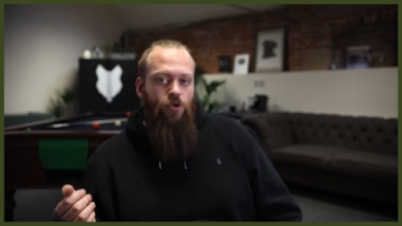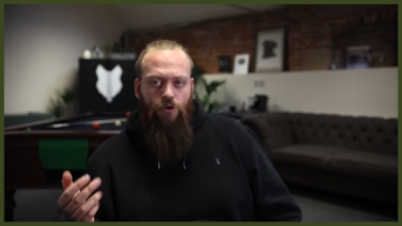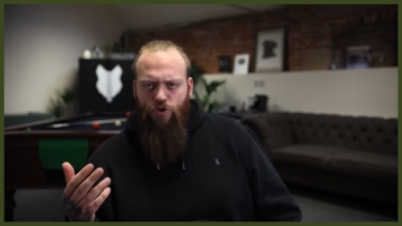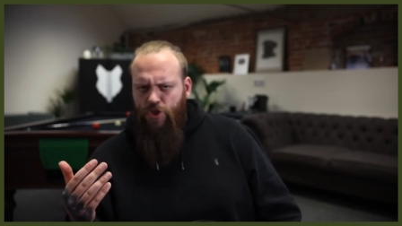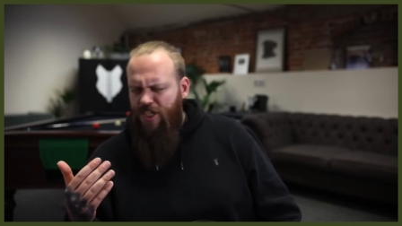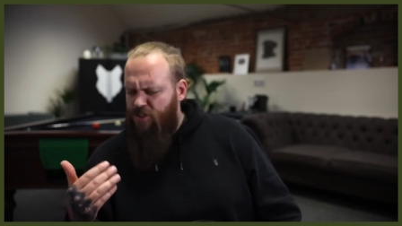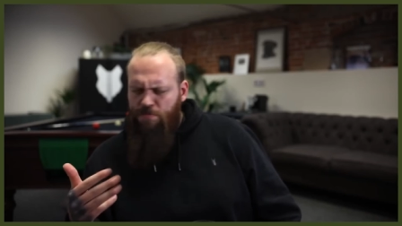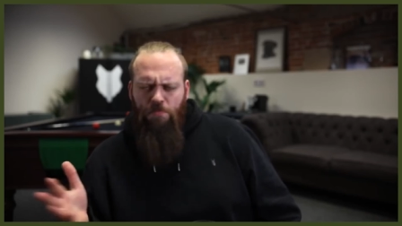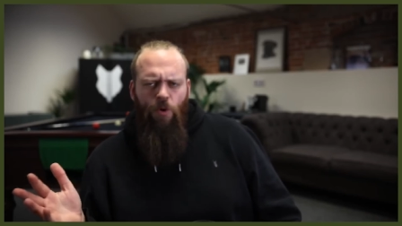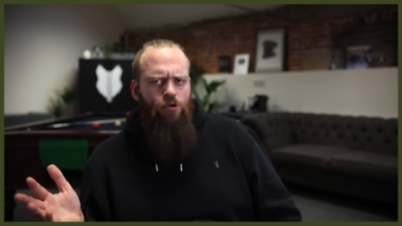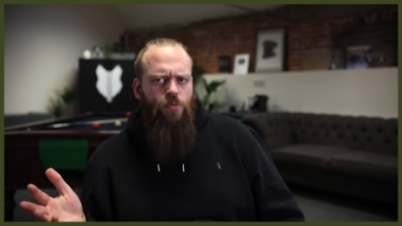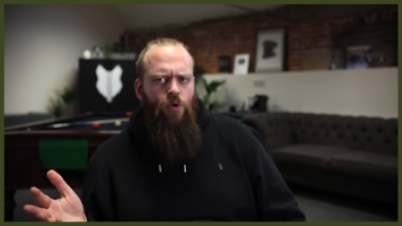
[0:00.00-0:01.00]
but the Husky is
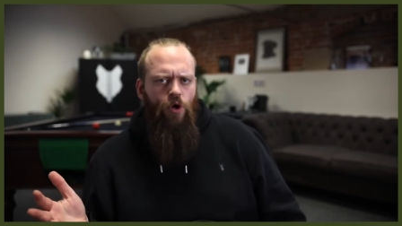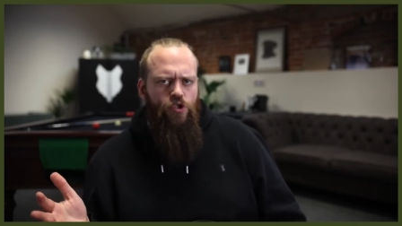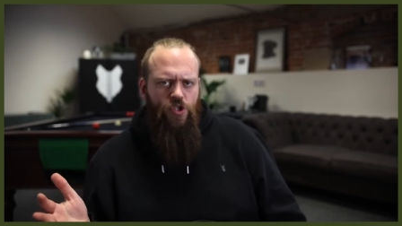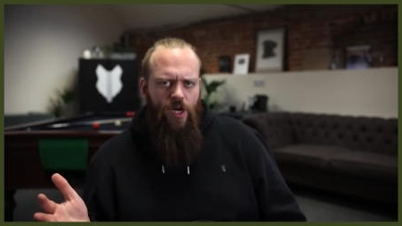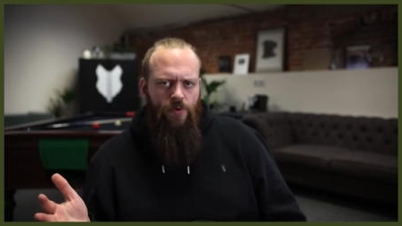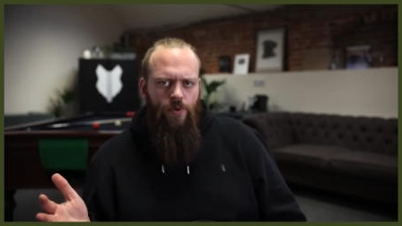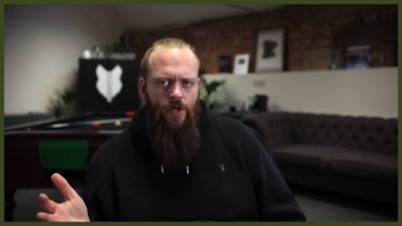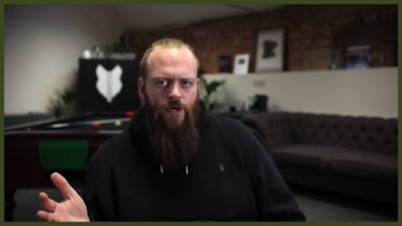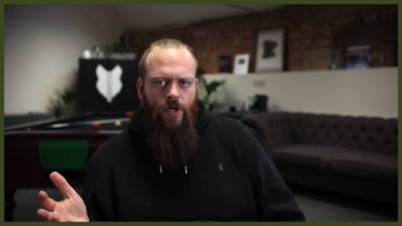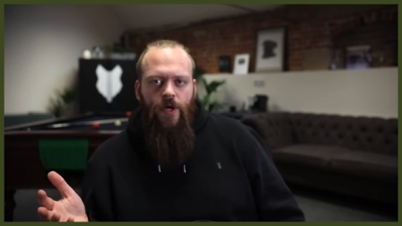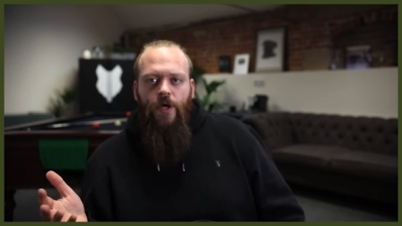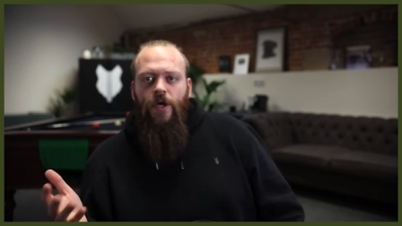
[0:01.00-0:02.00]
much more so.
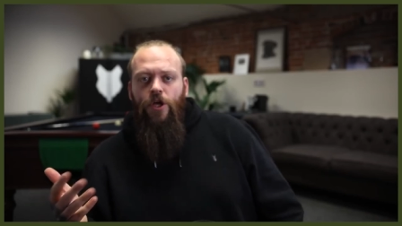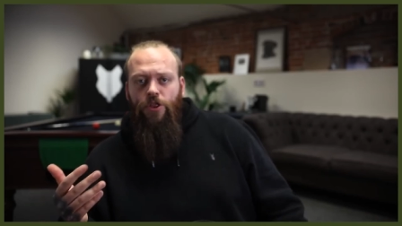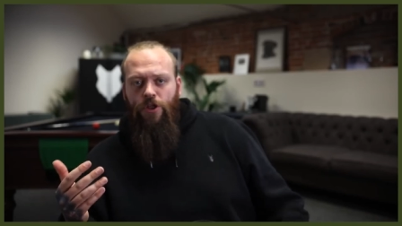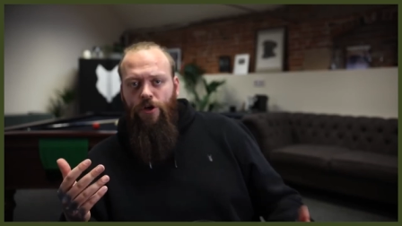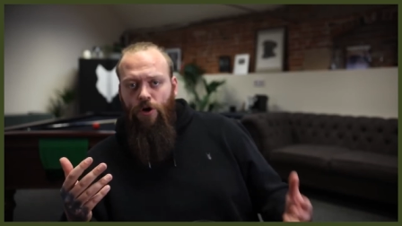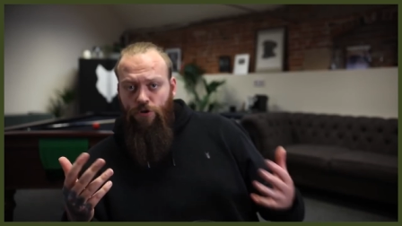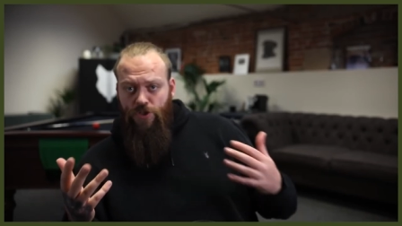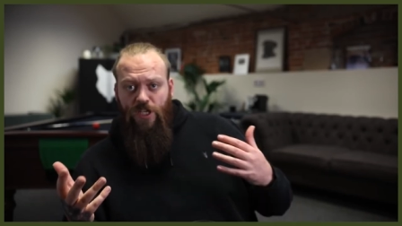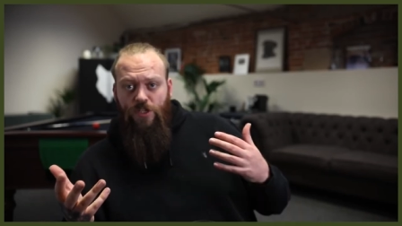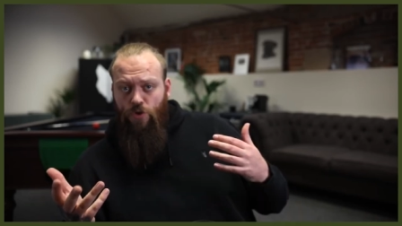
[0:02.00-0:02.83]
The Husky is